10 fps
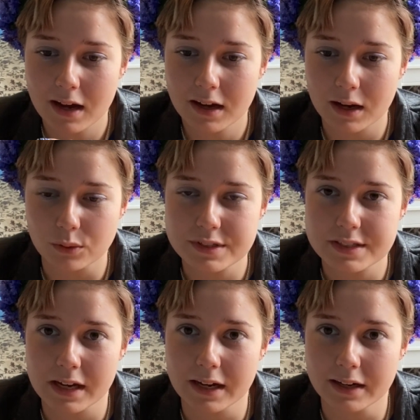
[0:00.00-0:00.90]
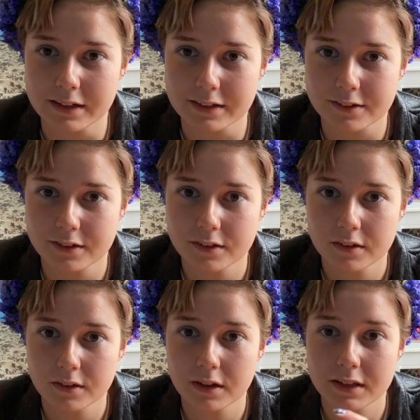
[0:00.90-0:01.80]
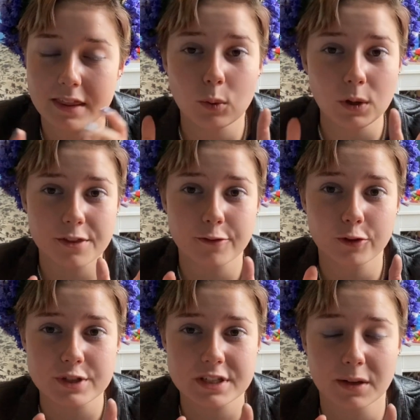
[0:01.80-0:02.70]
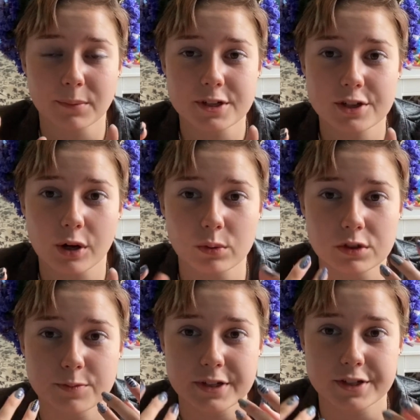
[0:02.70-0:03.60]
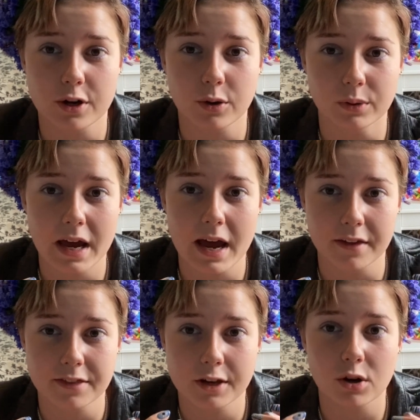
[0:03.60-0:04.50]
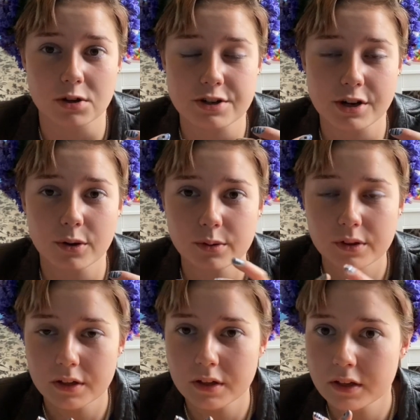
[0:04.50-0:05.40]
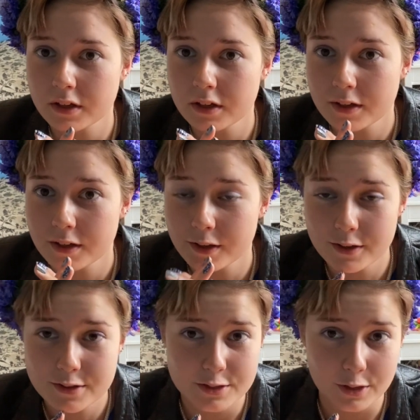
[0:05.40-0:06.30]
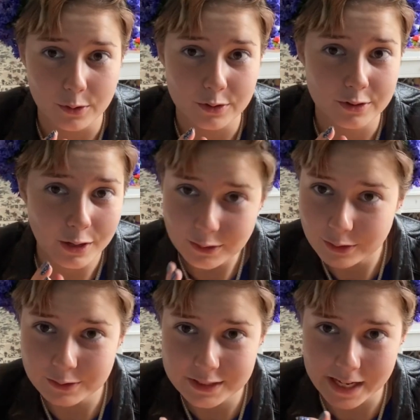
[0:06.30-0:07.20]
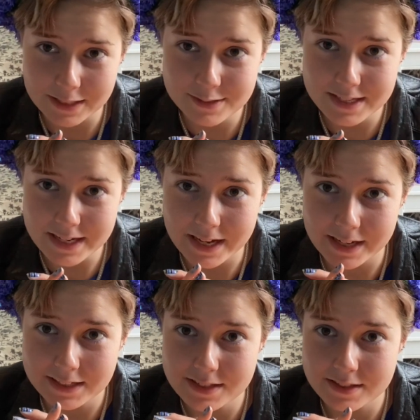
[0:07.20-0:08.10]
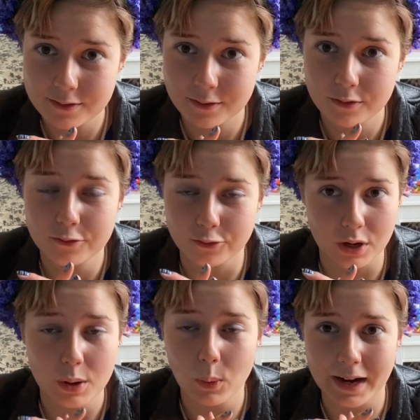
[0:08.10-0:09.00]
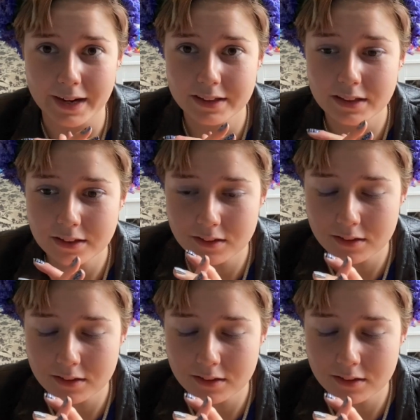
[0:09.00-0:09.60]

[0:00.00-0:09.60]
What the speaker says: outside. They want the first time it's shown to be shown at the art show. So you're not going to get to see it for a while.